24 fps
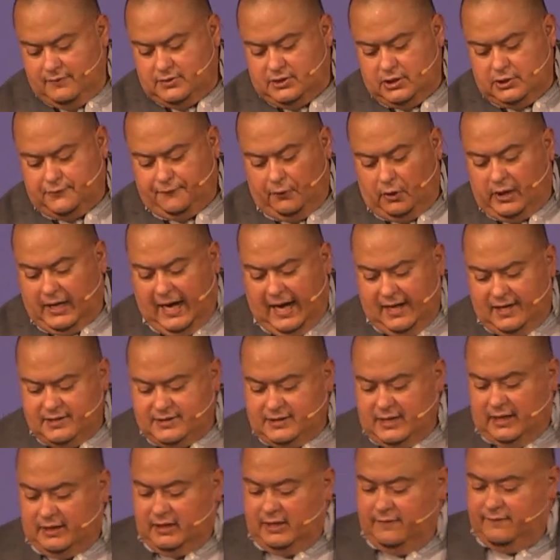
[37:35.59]
says, For God has
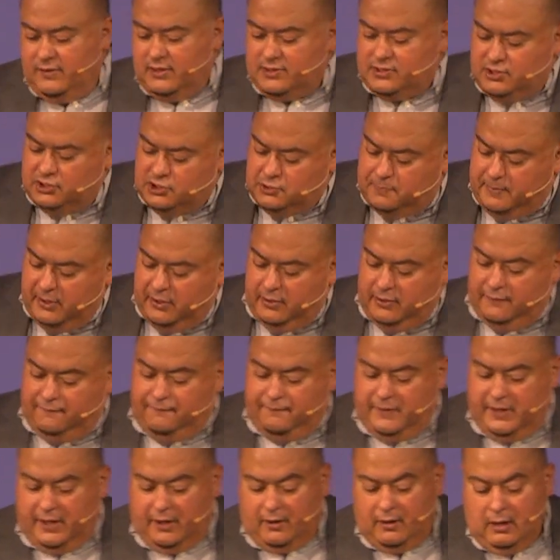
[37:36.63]
not given us a spirit of
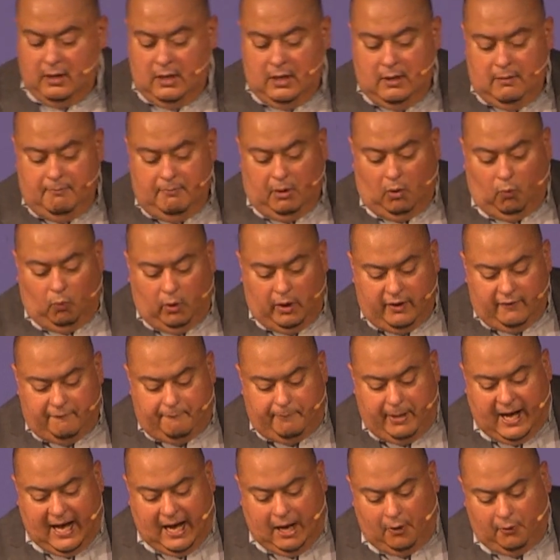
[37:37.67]
fear, but one of
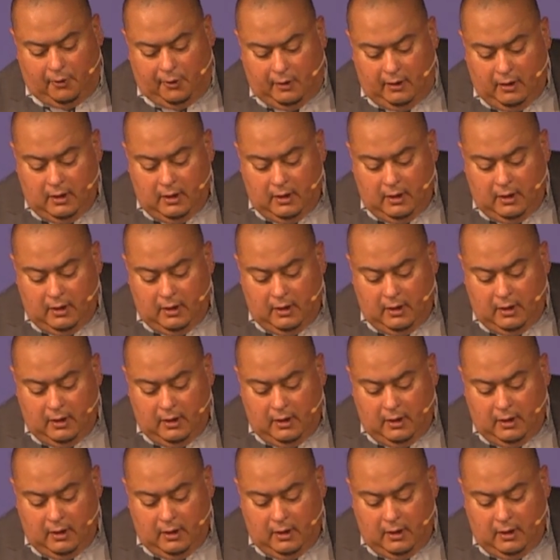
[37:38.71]
power,